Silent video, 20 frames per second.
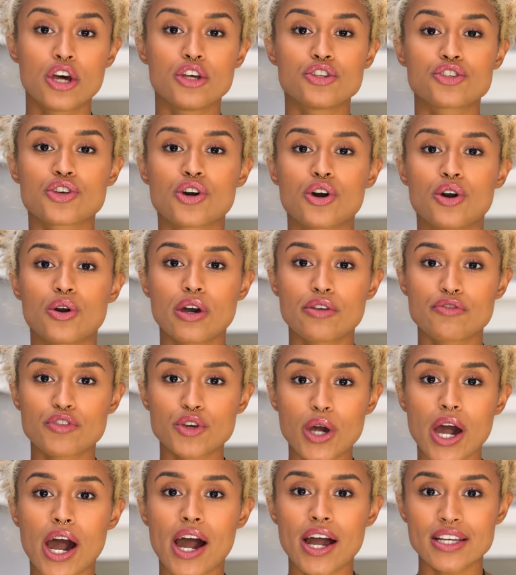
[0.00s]
So if
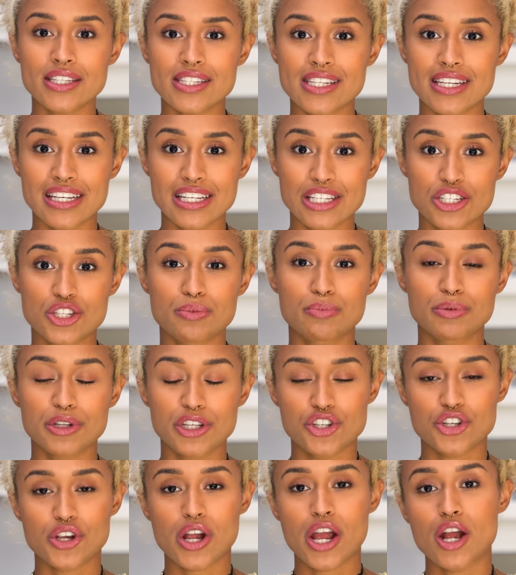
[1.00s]
you guys need to
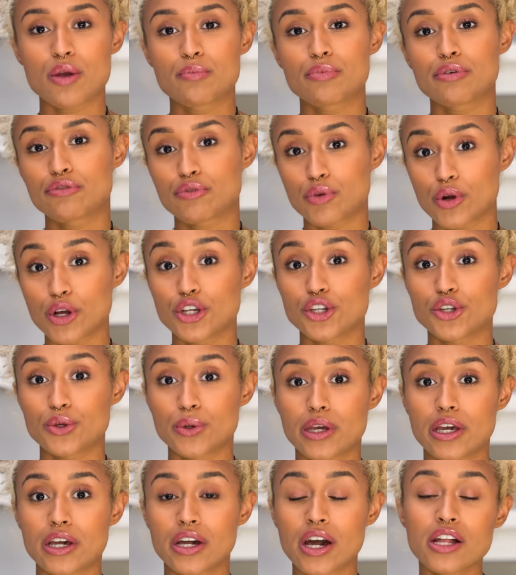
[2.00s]
bleach your hair before you're
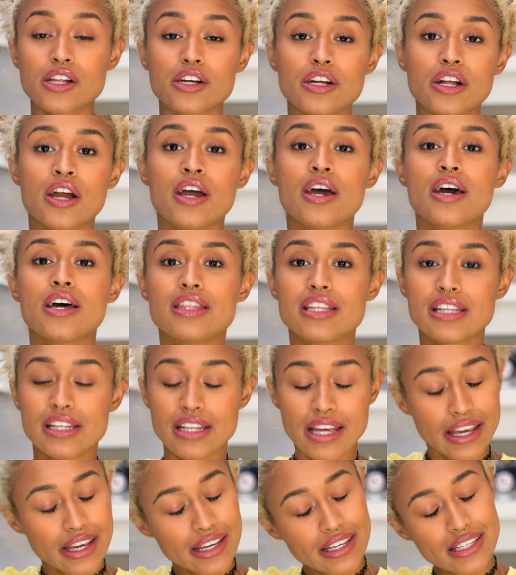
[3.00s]
doing a color, the
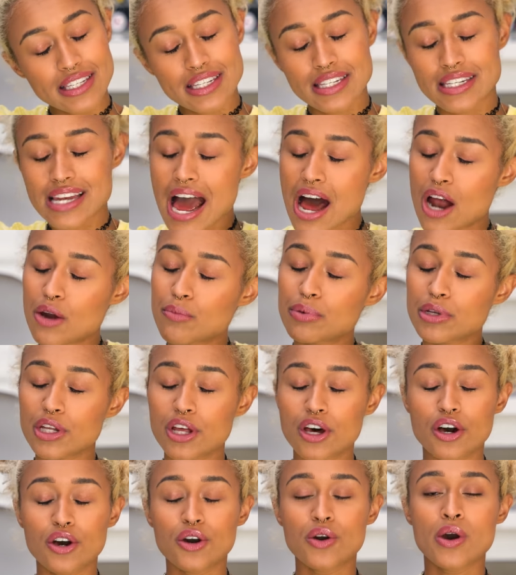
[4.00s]
link is down
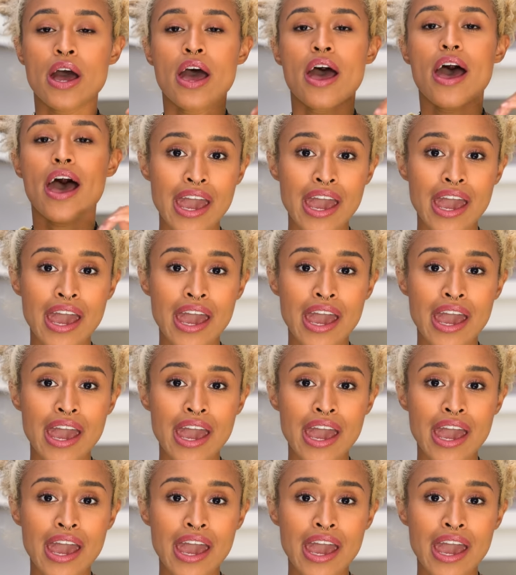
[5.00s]
below.